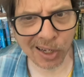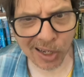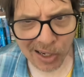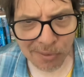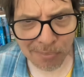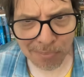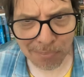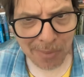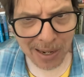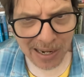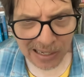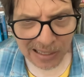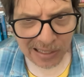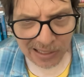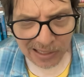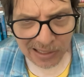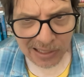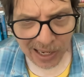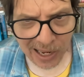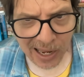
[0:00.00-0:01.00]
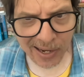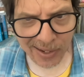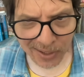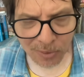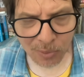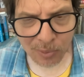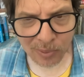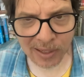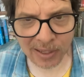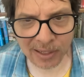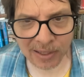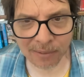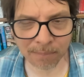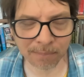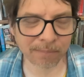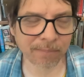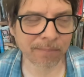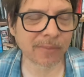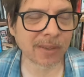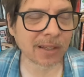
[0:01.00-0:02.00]
and make it anyway.
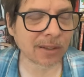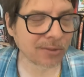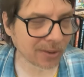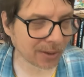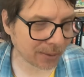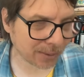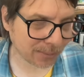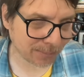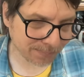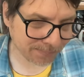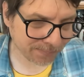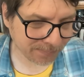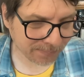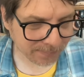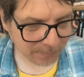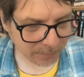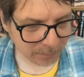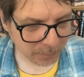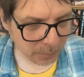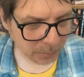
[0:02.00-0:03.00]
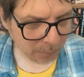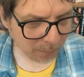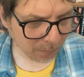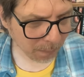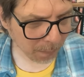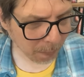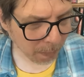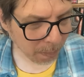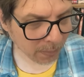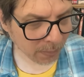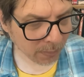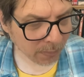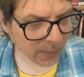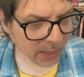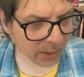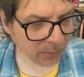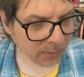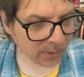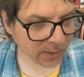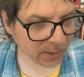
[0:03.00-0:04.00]
So
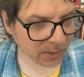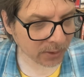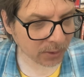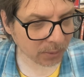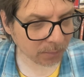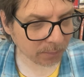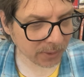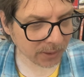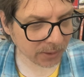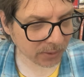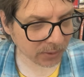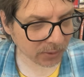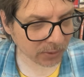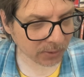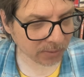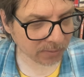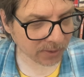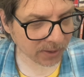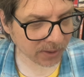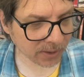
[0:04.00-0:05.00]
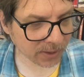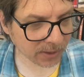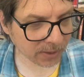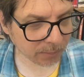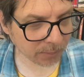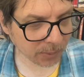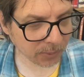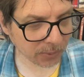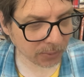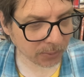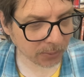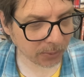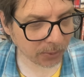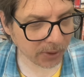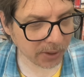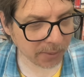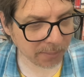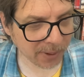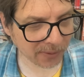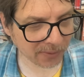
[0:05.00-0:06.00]
there you go. Me and Kurt Vonnegut both
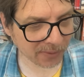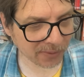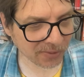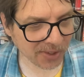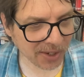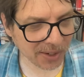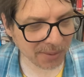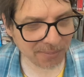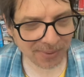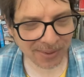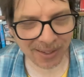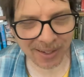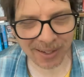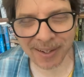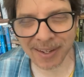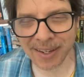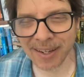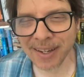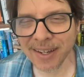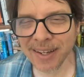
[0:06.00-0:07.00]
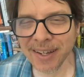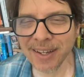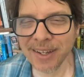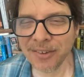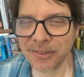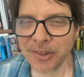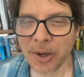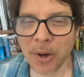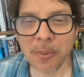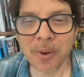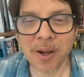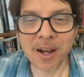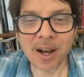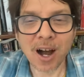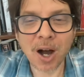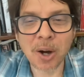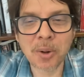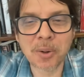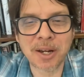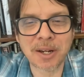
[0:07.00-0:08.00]
worried about the same thing. So,
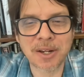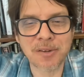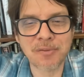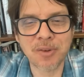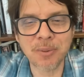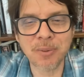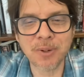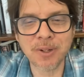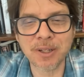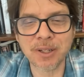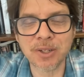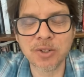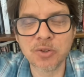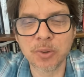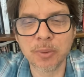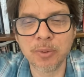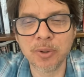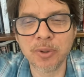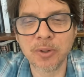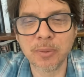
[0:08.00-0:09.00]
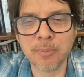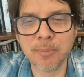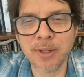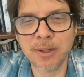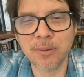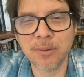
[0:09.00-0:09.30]
all right, if you want to contribute to me